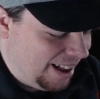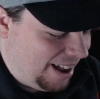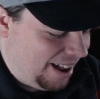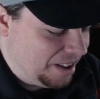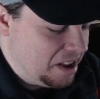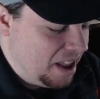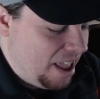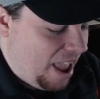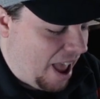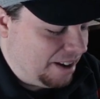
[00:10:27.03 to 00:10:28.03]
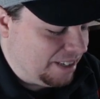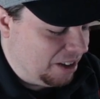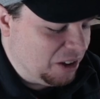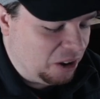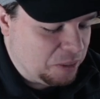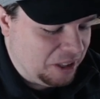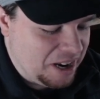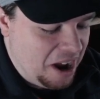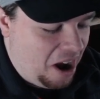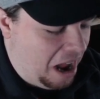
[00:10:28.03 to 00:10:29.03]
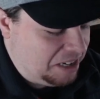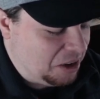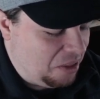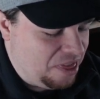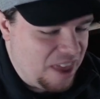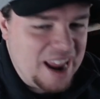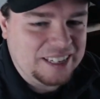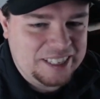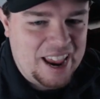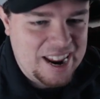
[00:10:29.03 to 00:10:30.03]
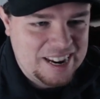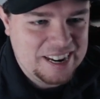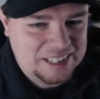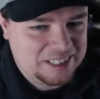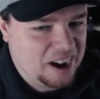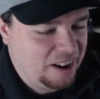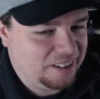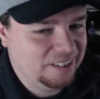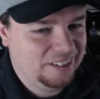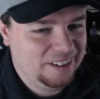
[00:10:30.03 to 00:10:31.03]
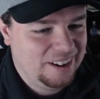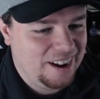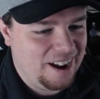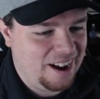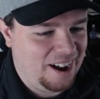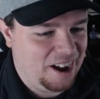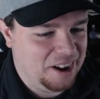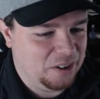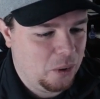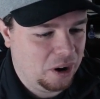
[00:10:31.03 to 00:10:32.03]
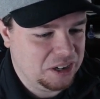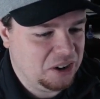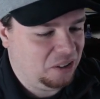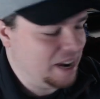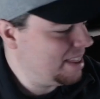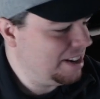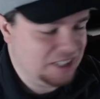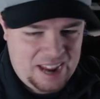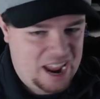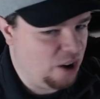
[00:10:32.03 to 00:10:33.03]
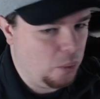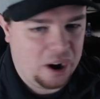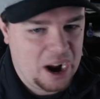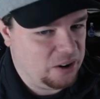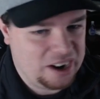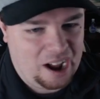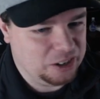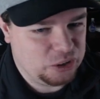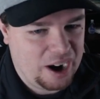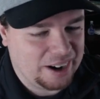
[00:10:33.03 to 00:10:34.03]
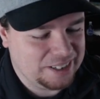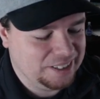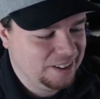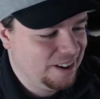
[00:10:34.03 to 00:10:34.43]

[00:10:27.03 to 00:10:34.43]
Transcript: And it's ultimately until they say he's done, or until like they just can't work out a contract.